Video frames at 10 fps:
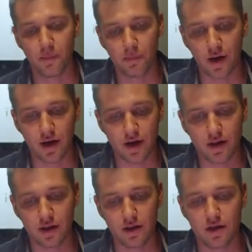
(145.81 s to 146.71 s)
But
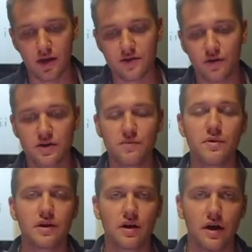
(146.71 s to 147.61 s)
as far as the
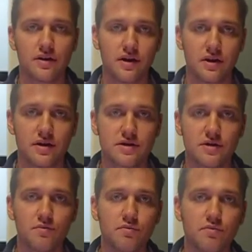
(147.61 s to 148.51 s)
mitochondria does,
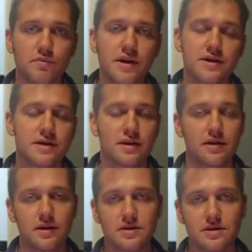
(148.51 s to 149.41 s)
the biggest thing that
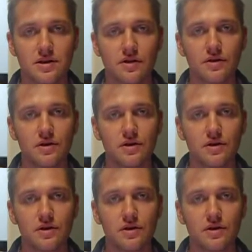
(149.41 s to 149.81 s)
it does is it